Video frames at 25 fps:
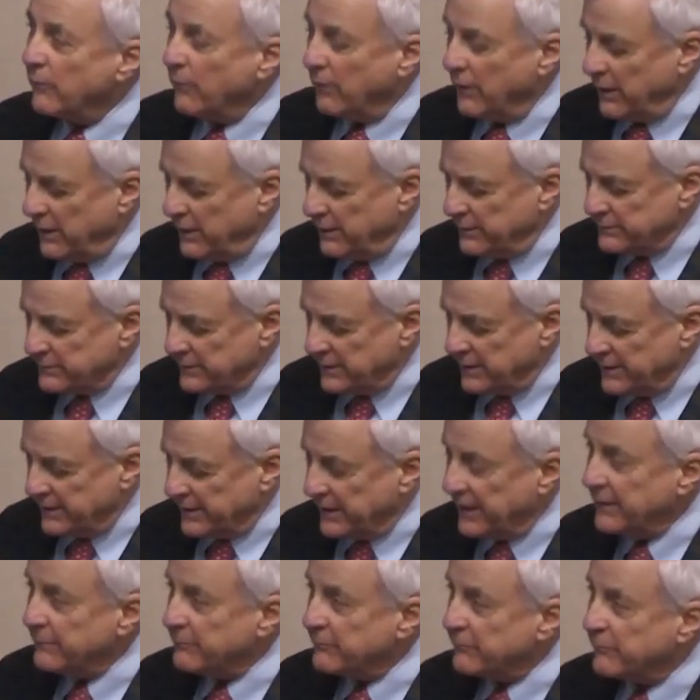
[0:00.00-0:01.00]
uh, I
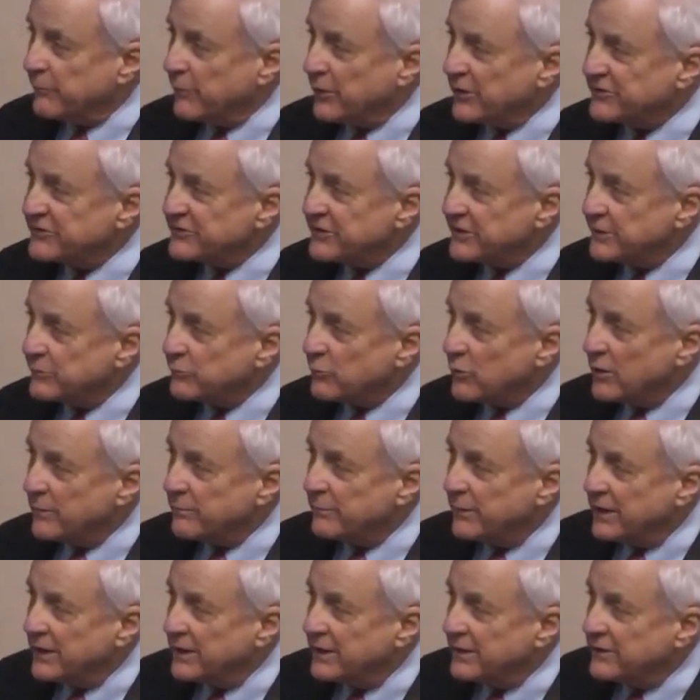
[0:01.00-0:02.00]
keep pressing the wrong
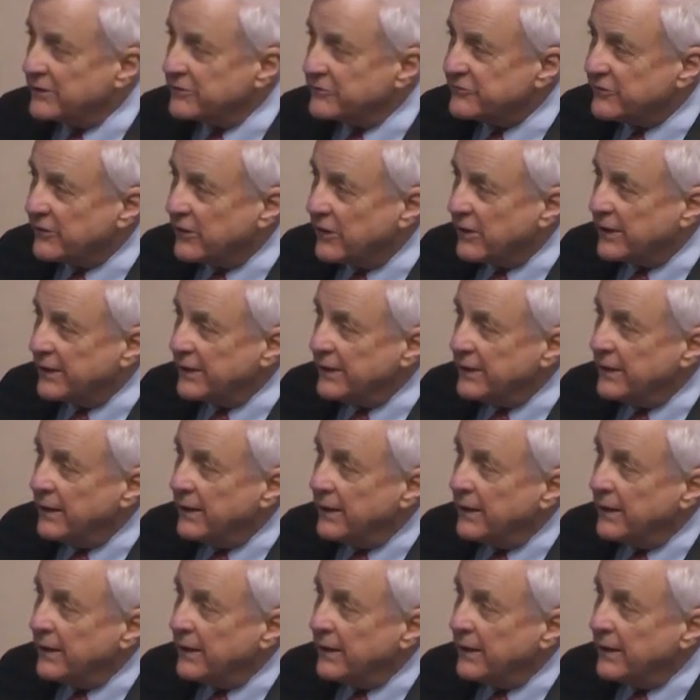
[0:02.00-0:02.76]
button here, sorry.